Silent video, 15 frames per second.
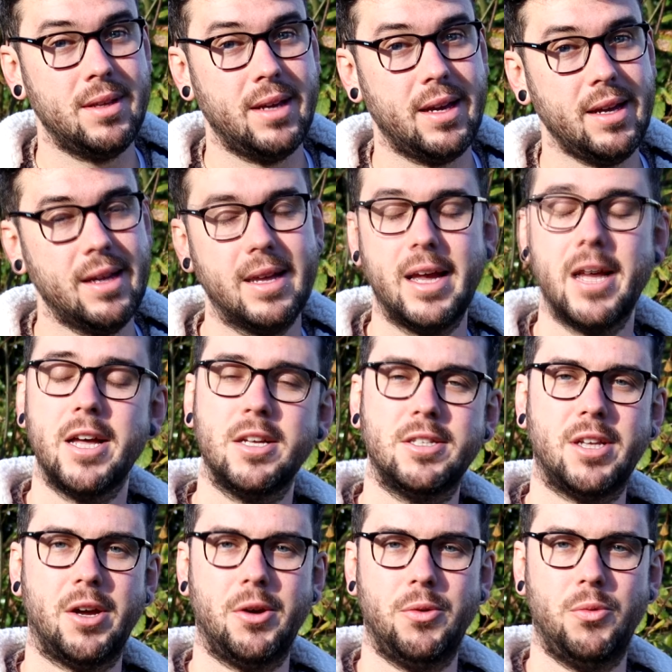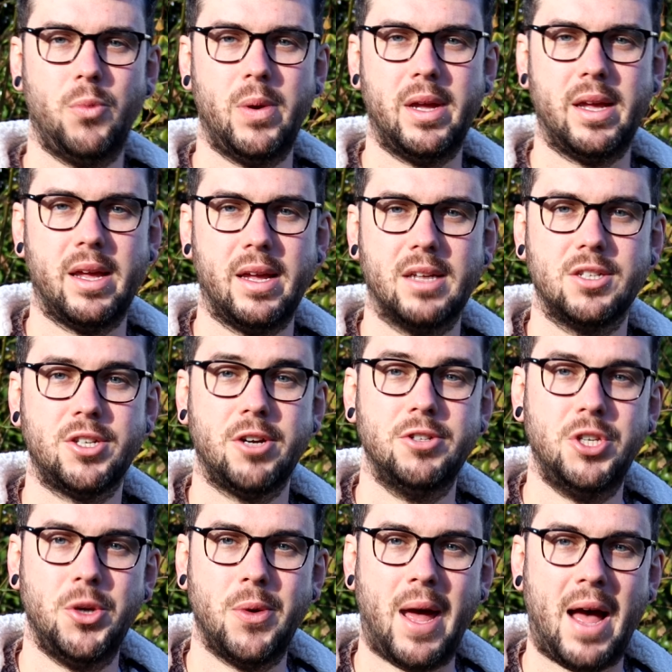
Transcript: the year. So we showed you